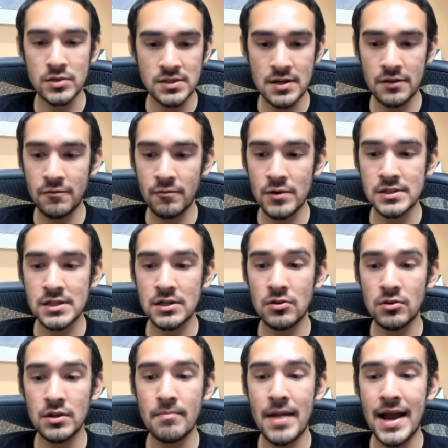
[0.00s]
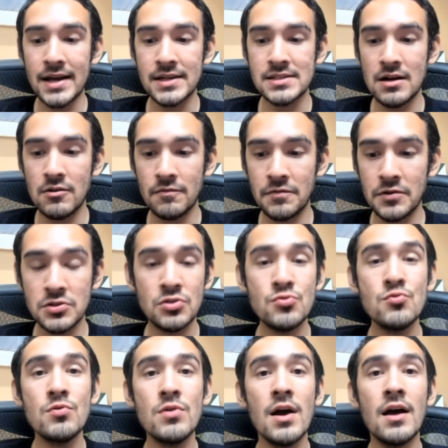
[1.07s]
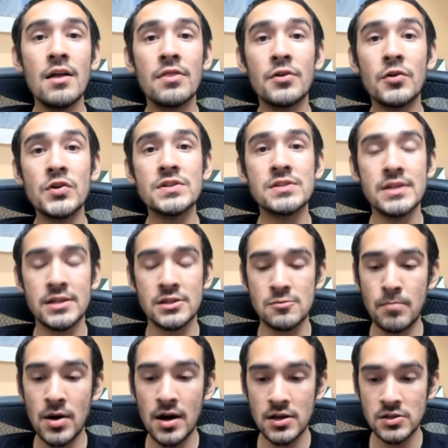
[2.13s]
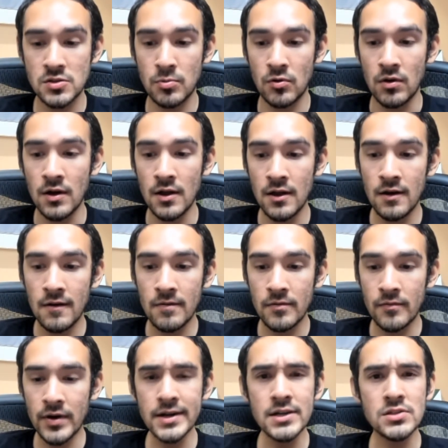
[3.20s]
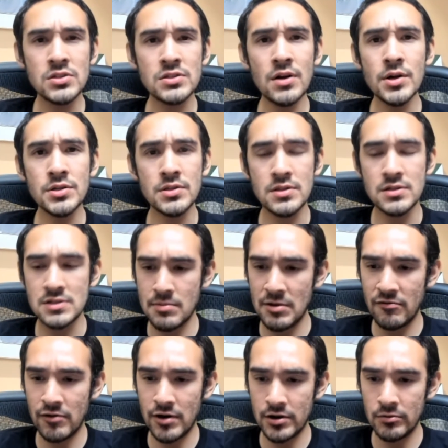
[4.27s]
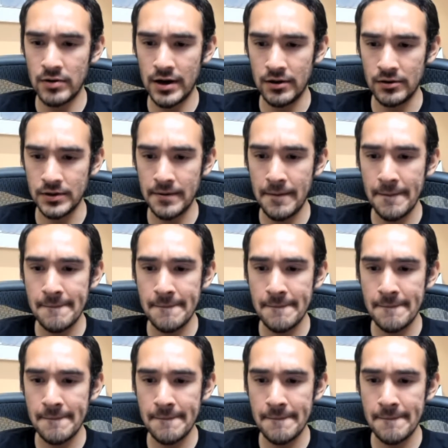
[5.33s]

Seth Freeze can only max out for 236 possible. Very good start to the semifinal round.